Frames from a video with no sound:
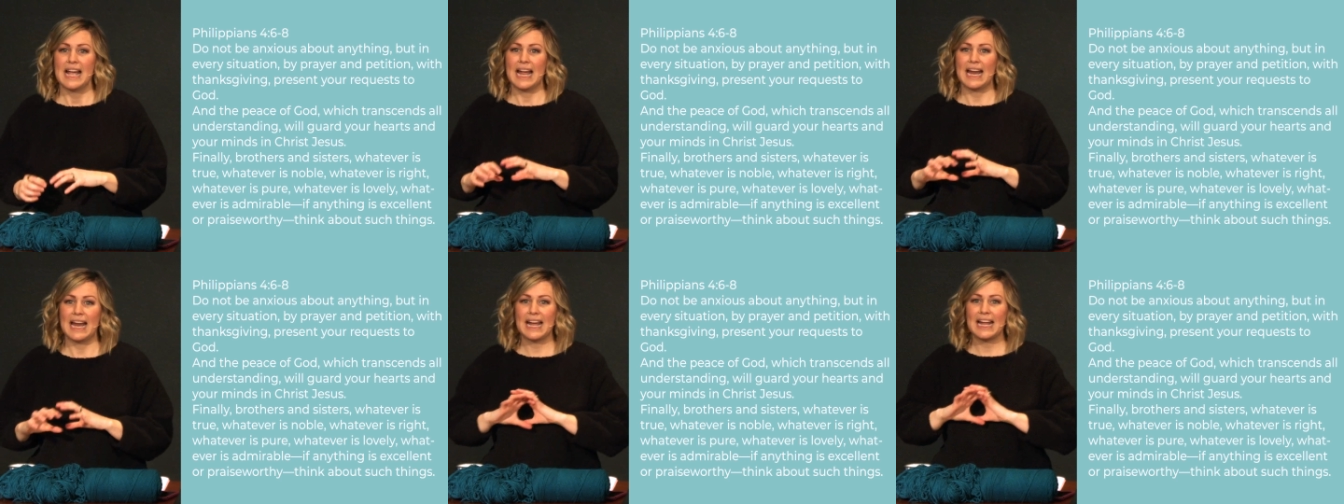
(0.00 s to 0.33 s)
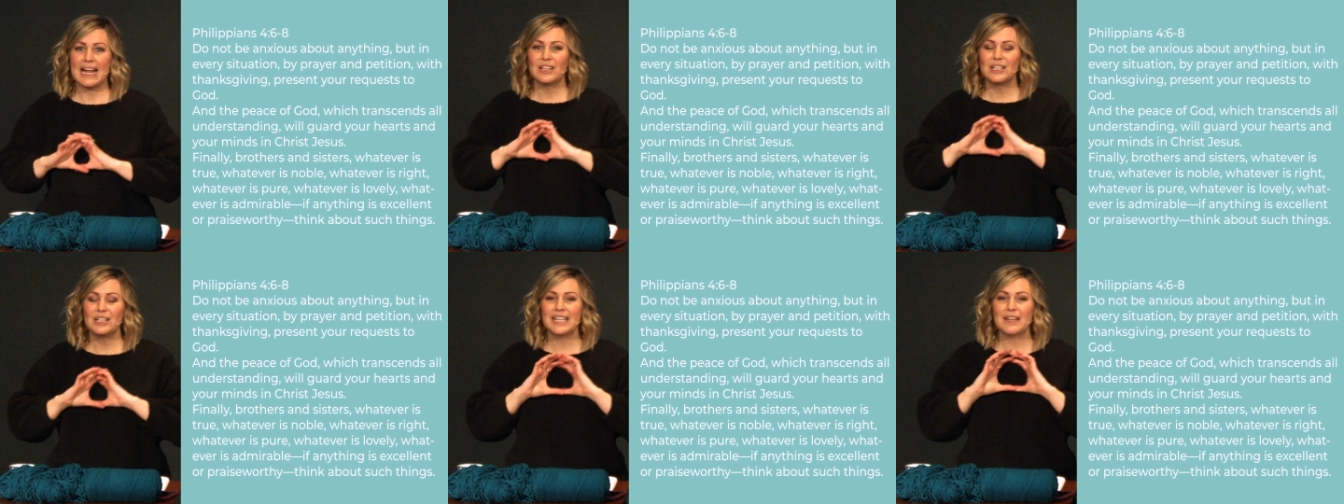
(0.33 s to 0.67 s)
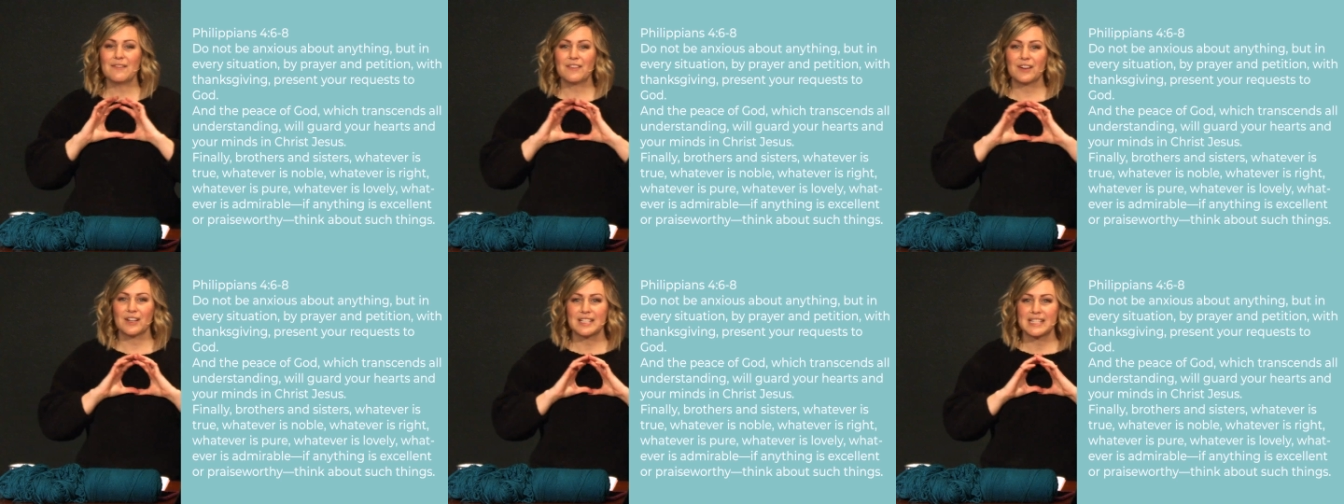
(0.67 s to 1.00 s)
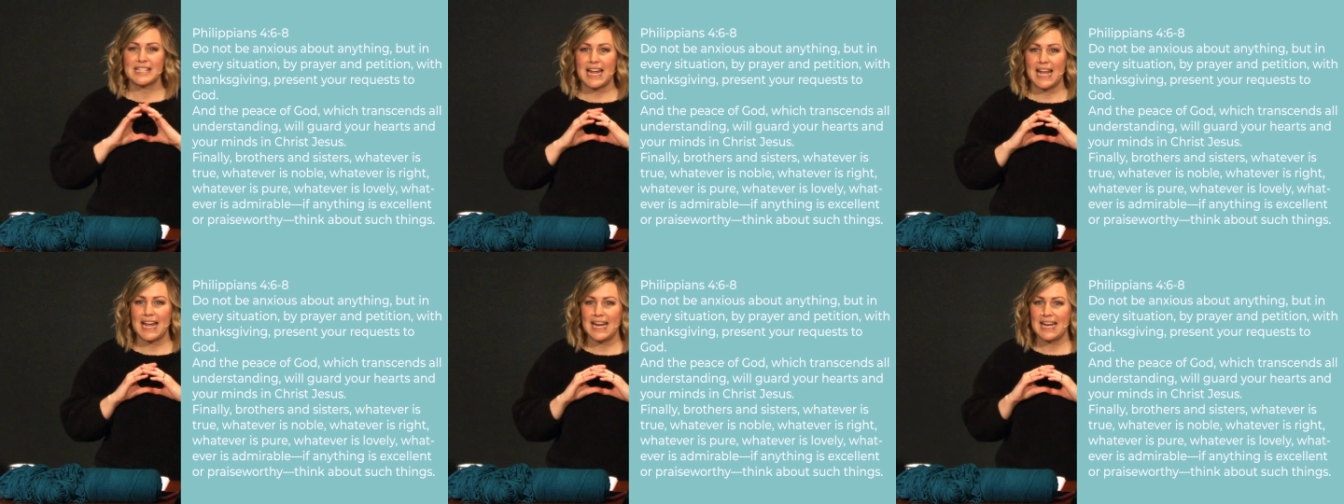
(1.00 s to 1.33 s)
And I look at
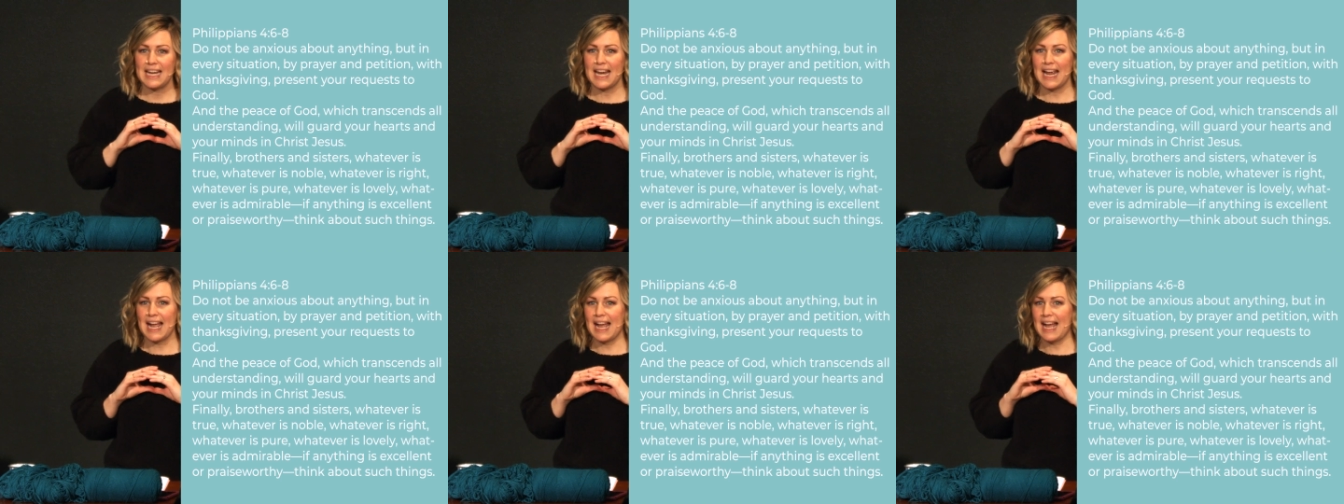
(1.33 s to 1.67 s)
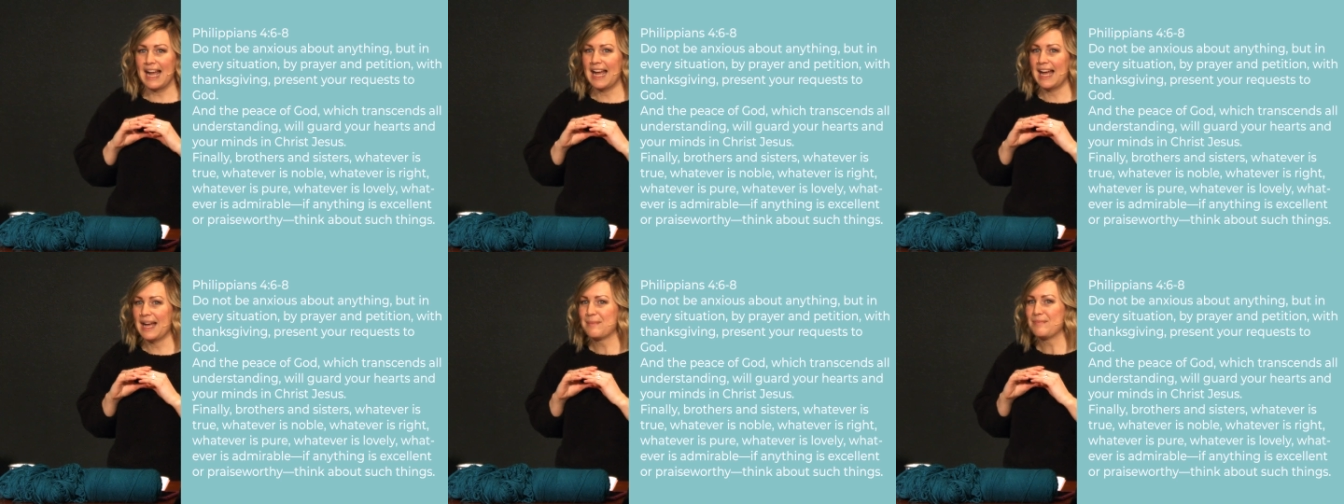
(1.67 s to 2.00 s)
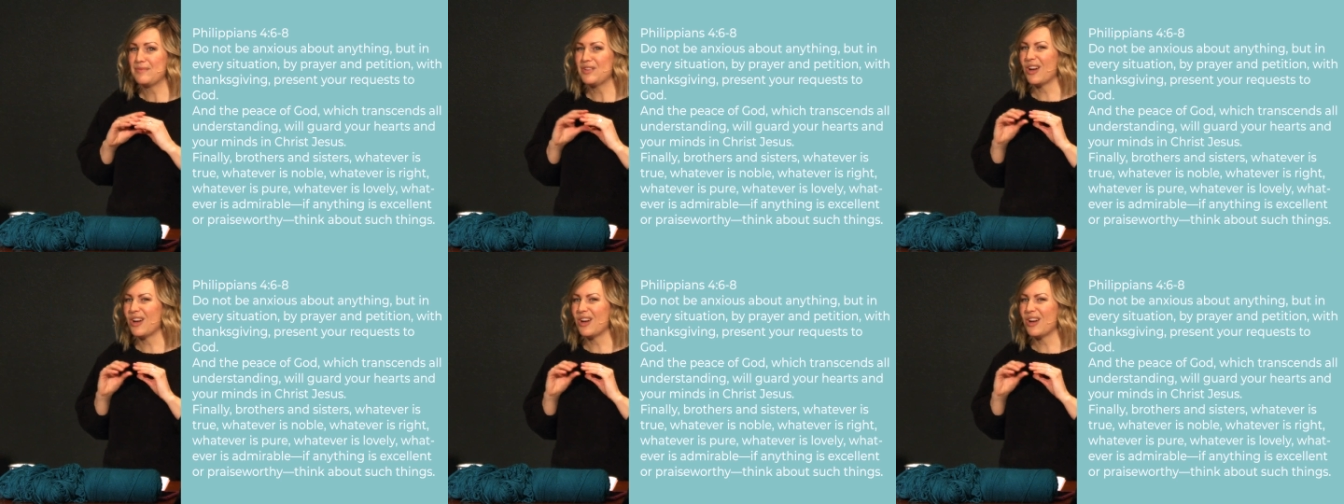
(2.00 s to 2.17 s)
verse eight, um,